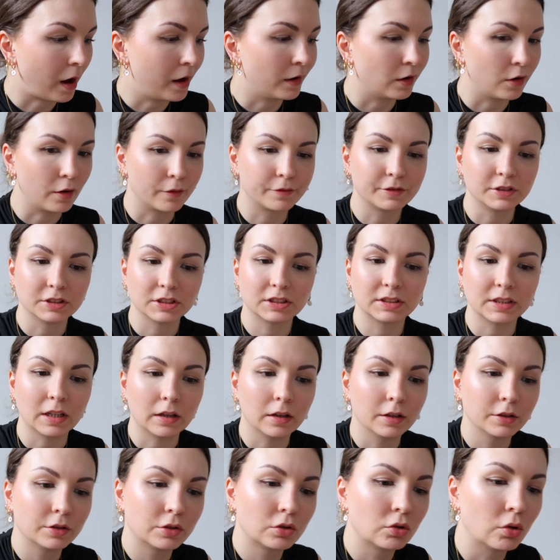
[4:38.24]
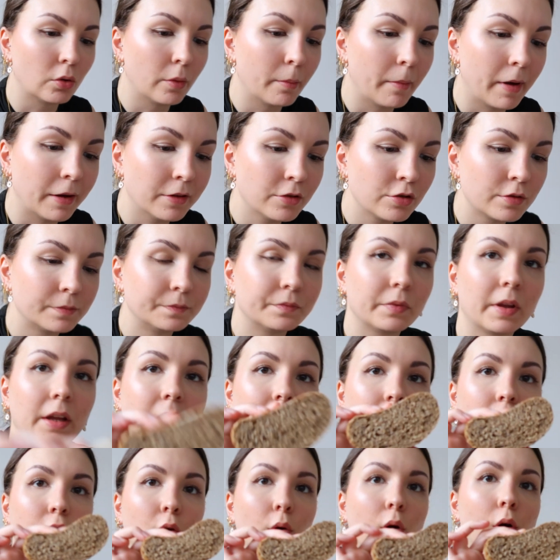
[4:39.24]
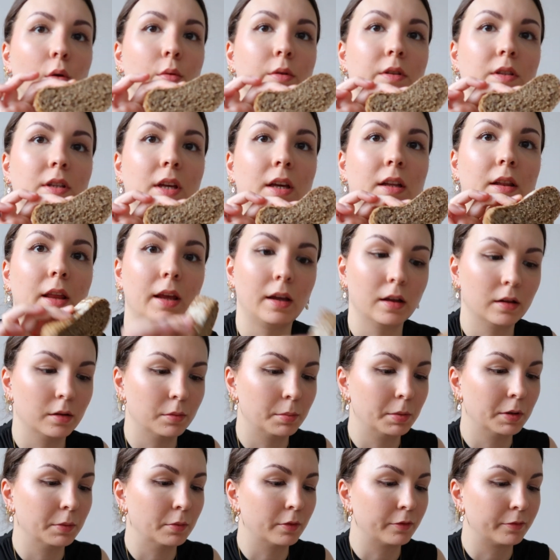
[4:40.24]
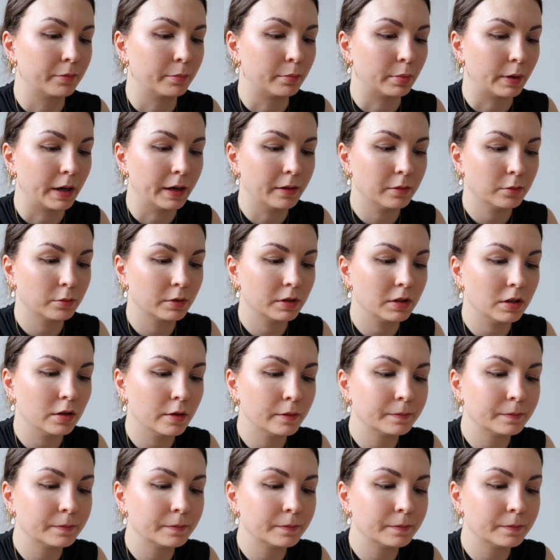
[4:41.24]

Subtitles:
I love this salad so much, and you always get like a little bit of bread with